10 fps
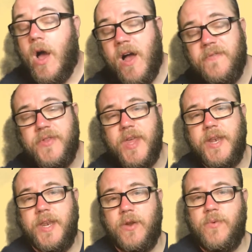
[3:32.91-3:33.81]
After
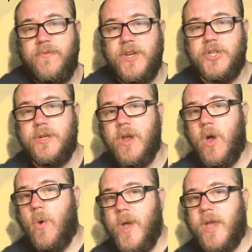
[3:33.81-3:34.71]
that little revision,
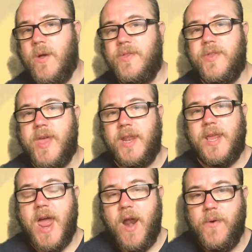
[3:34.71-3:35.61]
we're going to then
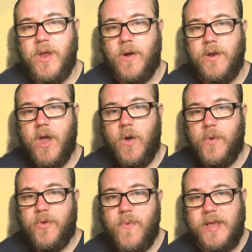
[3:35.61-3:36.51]
carry on
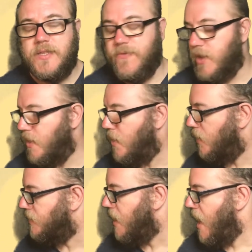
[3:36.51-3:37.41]
with the rest of the
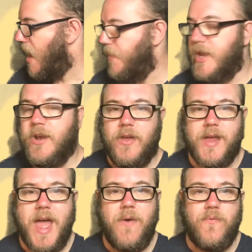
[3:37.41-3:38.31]
course, and we're going to
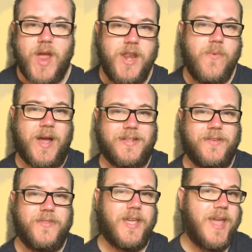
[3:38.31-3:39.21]
look at
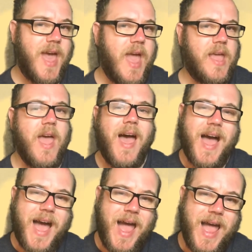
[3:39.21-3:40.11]
radioactive decay.
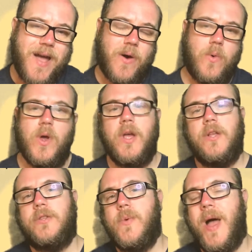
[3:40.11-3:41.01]
How
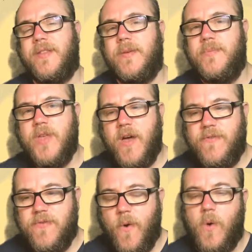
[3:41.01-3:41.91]
do atoms
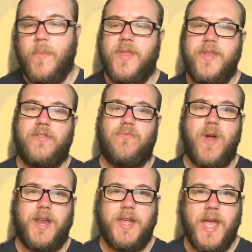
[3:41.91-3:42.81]
form this
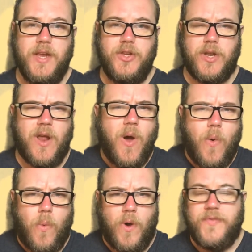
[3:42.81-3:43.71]
radiation?
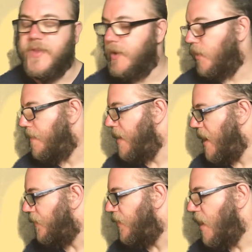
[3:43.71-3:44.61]
What's it all
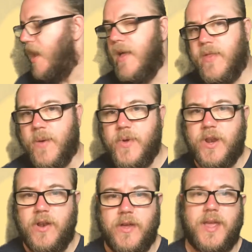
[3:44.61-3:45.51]
about? Then we're
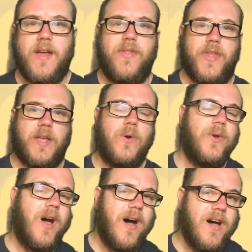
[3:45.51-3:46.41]
going to look at a thing
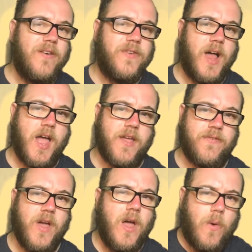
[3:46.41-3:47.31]
called half-life
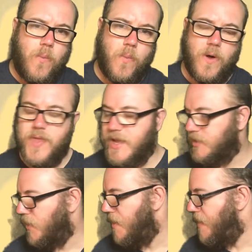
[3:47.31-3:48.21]
and what
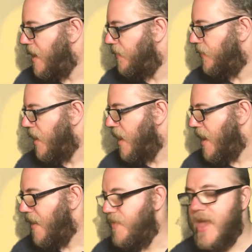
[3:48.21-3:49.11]
that's all about,
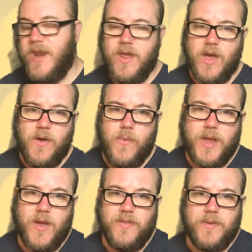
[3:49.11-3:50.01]
and then we're
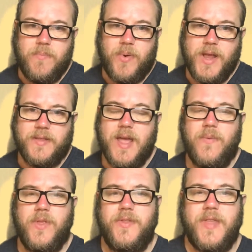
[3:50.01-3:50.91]
going to break down
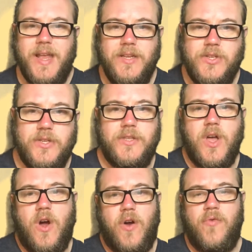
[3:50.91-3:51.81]
the dangers
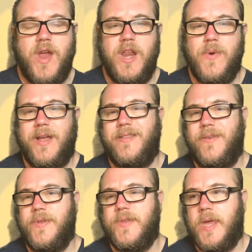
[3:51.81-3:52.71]
of
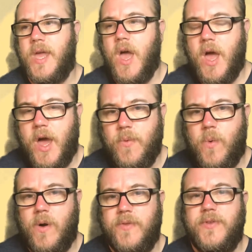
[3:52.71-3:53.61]
radioactivity and
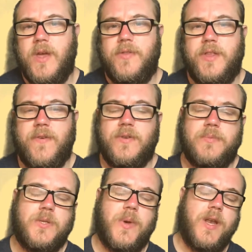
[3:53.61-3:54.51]
what the difference
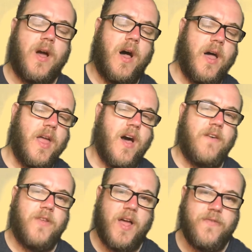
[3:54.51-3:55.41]
between a high
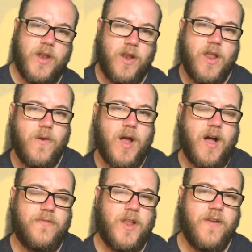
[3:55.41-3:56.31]
half-life and a low
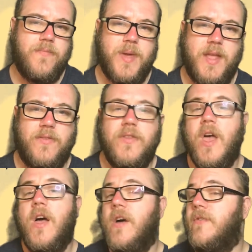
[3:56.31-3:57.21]
half-life means
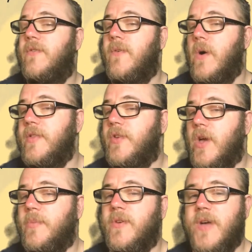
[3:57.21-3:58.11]
in
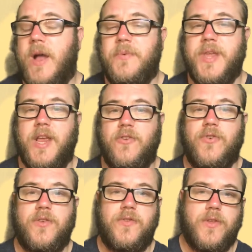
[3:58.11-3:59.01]
terms of how
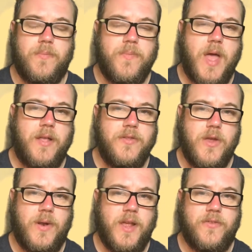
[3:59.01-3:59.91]
dangerous the nuclear